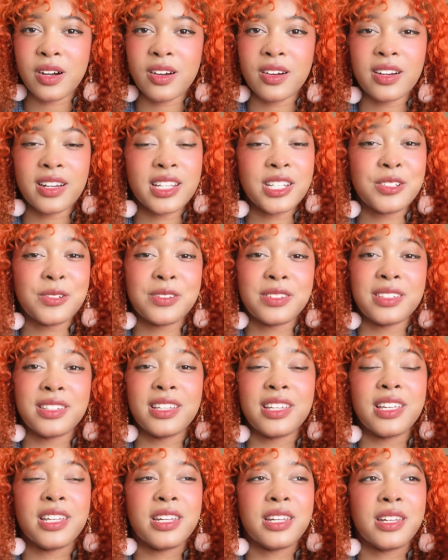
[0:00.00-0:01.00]
are interested
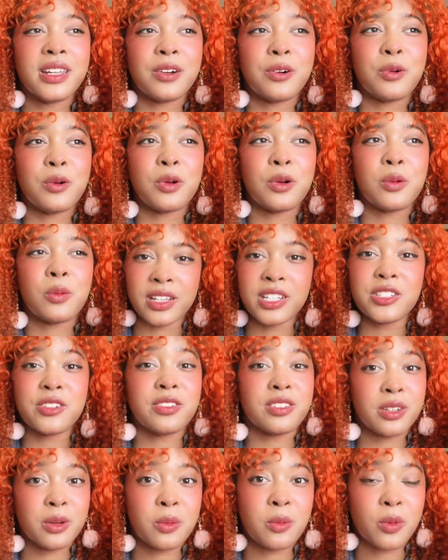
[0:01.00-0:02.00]
in or
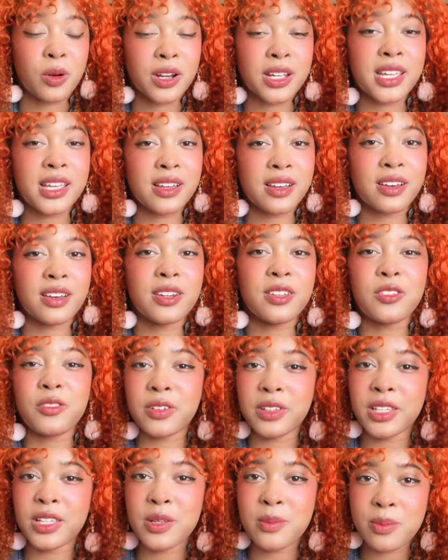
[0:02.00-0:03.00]
interested in working on is
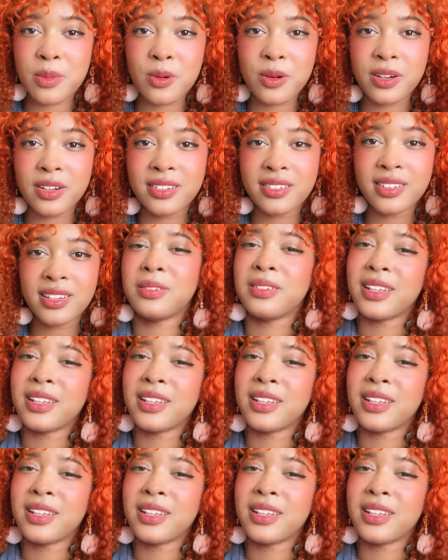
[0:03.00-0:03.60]
really important.